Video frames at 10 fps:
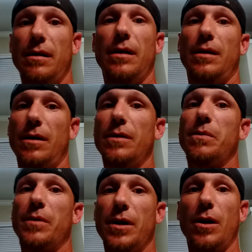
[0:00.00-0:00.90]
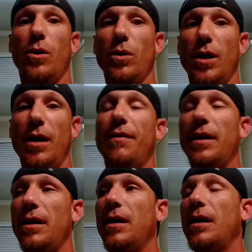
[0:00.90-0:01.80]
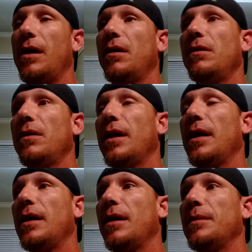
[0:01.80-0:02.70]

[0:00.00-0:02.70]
you know, some good old loving, you know, and